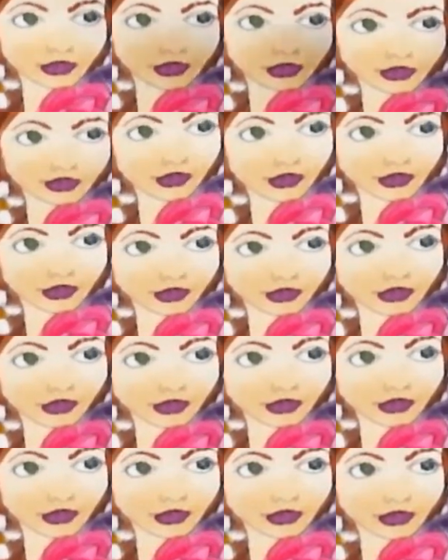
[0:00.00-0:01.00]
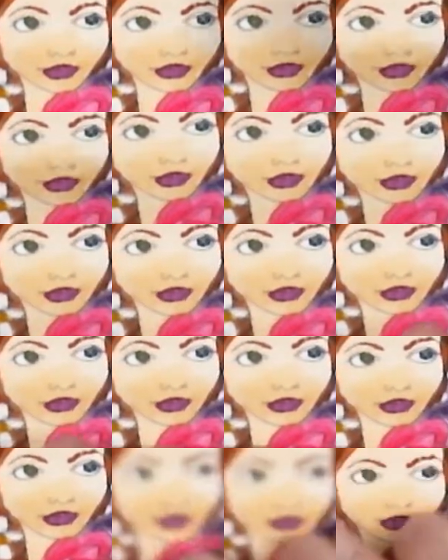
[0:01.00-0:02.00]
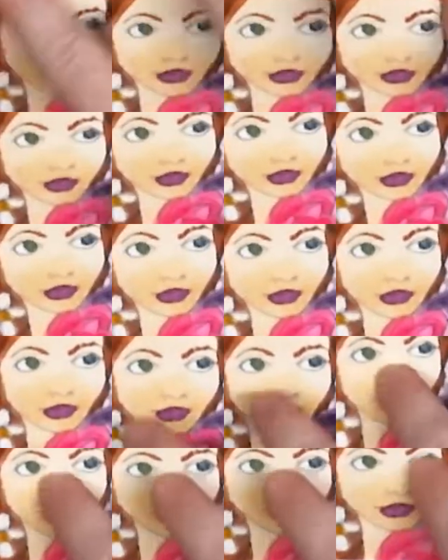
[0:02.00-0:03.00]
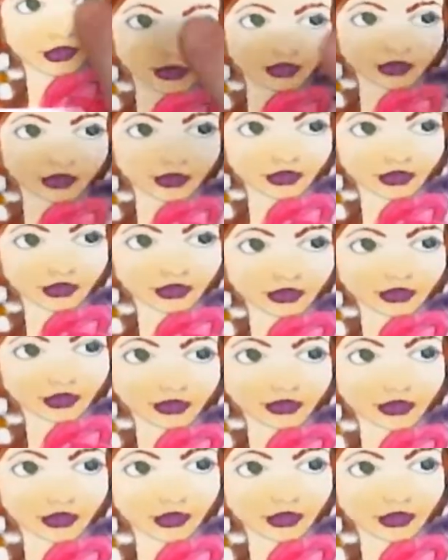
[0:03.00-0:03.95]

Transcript: Then a heart doily, and then of course my image that I watercolored.